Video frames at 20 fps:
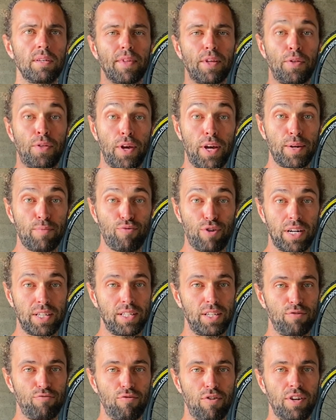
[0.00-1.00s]
Third
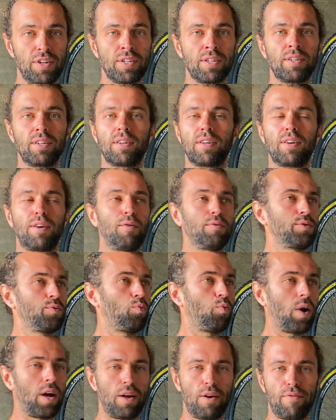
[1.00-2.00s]
practice run, I was
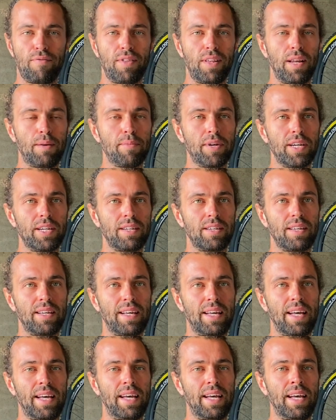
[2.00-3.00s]
way over the limit
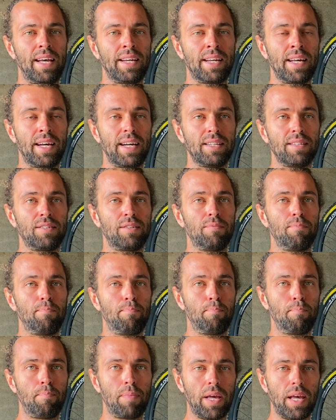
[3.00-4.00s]
and had some
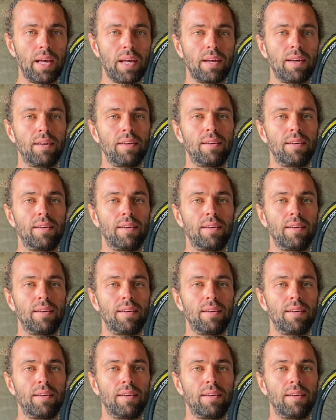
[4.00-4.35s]
big